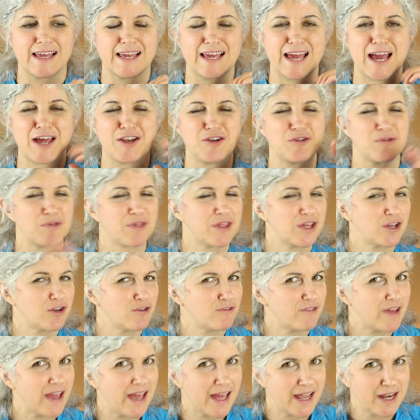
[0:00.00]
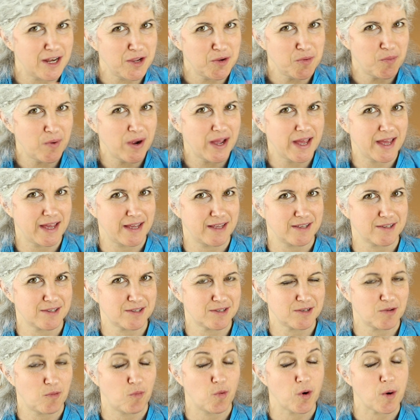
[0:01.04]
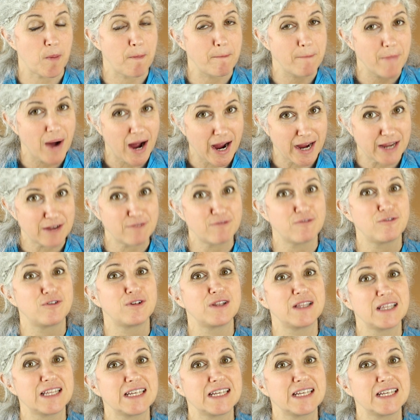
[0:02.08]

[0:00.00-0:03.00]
Can you think of any ways where mindful